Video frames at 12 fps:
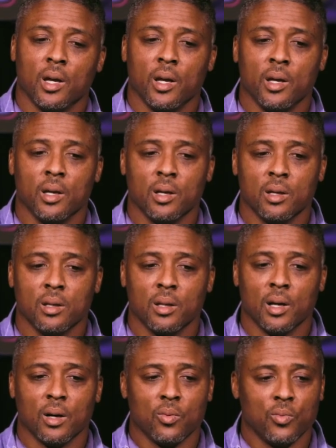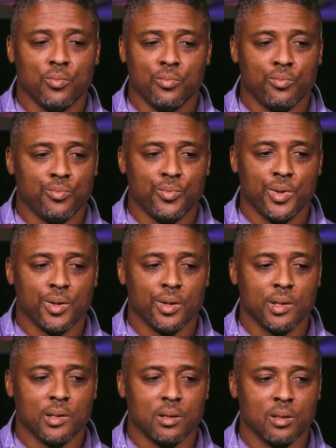and
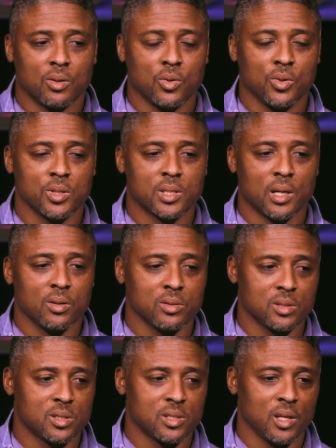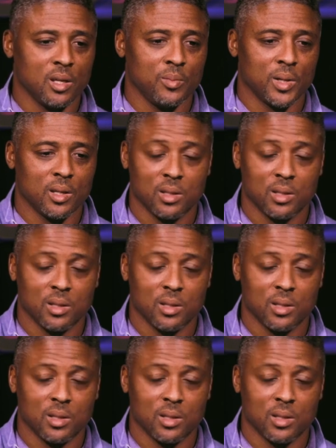of course, I was ashamed.